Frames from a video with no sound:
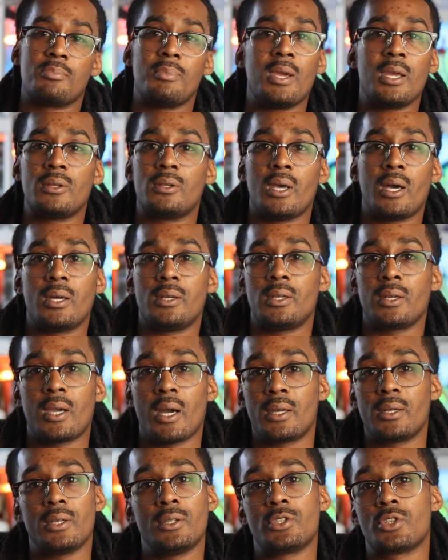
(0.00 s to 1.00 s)
made that
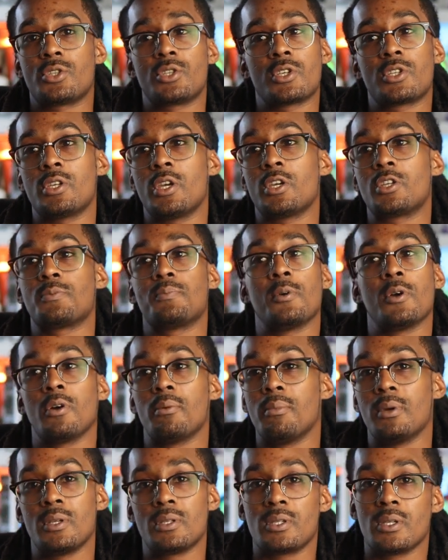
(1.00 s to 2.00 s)
kind of just
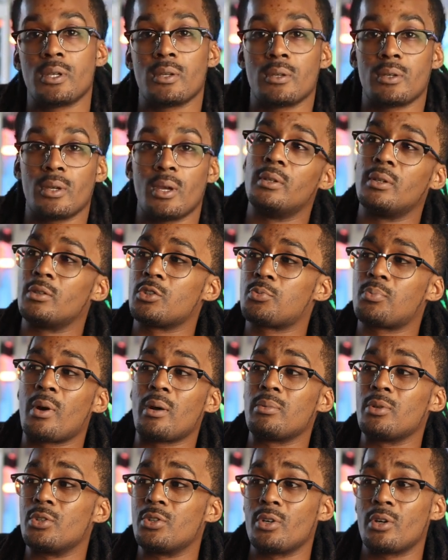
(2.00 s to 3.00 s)
experimenting, and it was
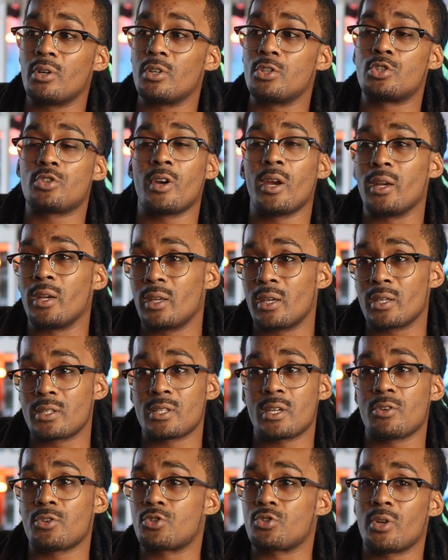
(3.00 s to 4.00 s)
probably during training as
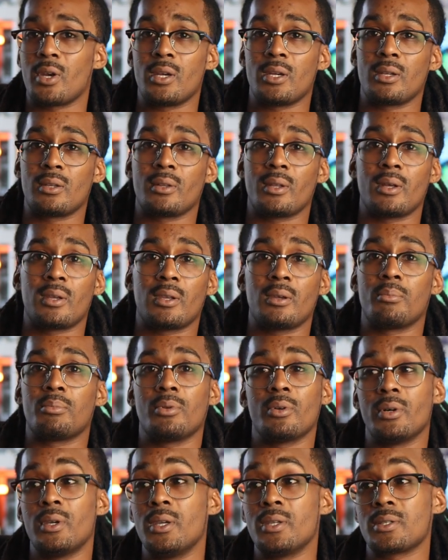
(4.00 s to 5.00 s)
I was training like
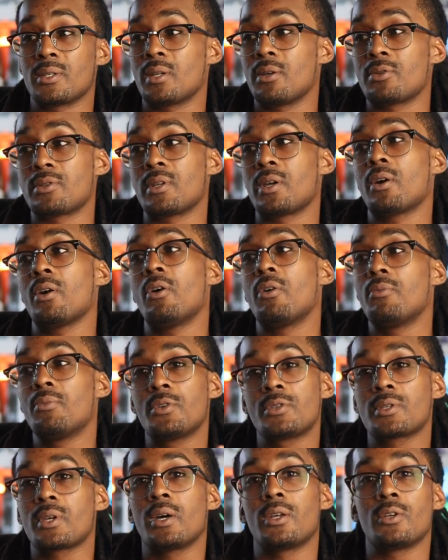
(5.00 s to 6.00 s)
employees, and I was like, oh, this
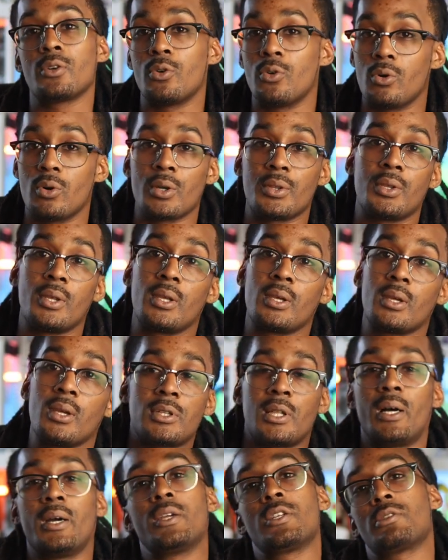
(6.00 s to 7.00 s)
is kind of cool. I think
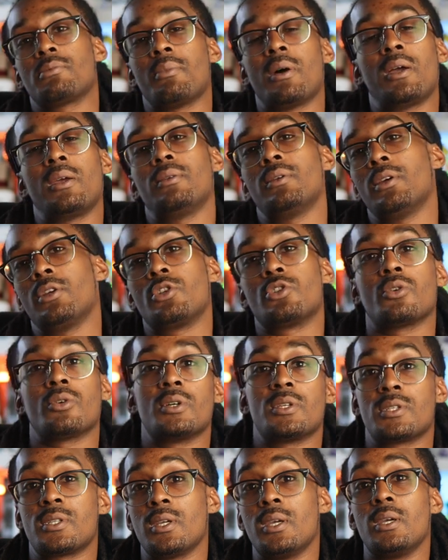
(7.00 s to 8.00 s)
clients might enjoy
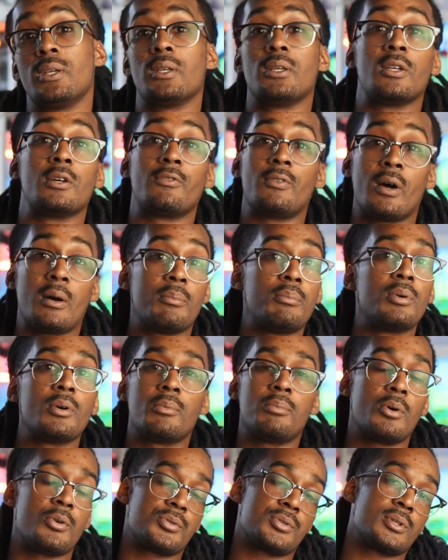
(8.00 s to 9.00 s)
seeing it if I
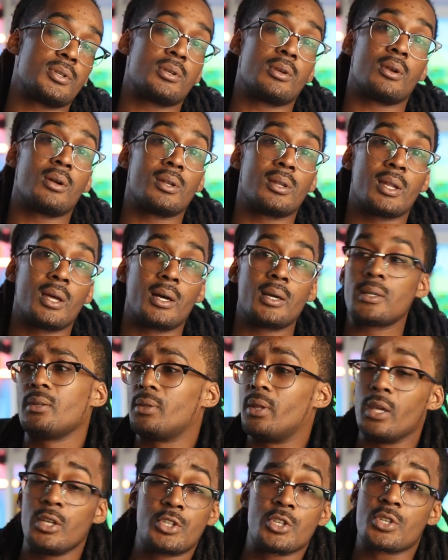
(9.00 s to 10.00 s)
posted it online.
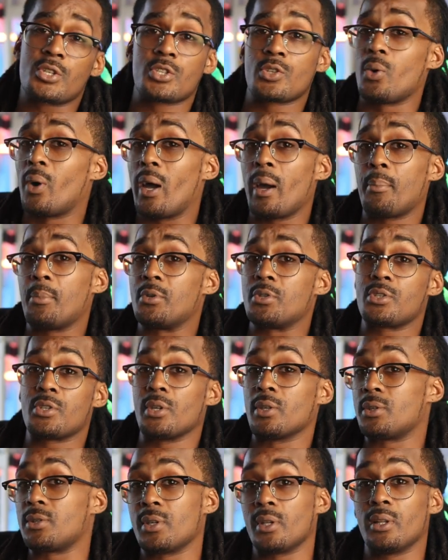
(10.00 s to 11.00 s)
They just so happened
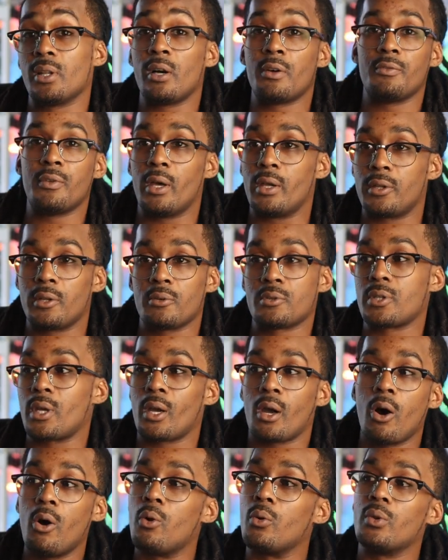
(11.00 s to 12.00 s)
to love that. They was like,
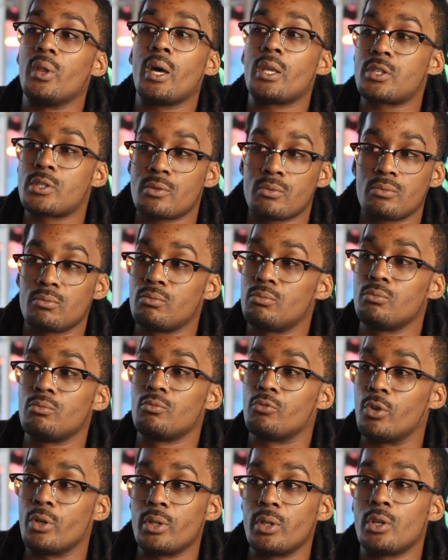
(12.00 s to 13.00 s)
oh, that's
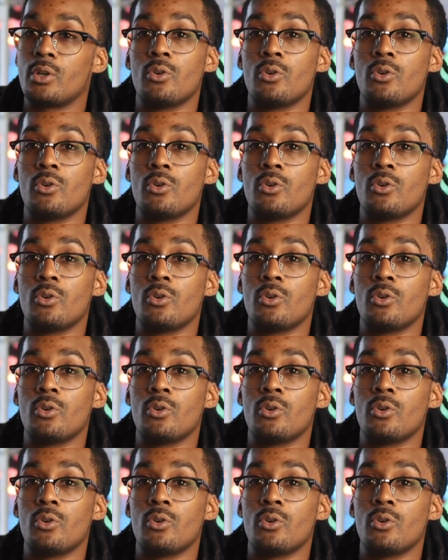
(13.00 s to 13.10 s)
really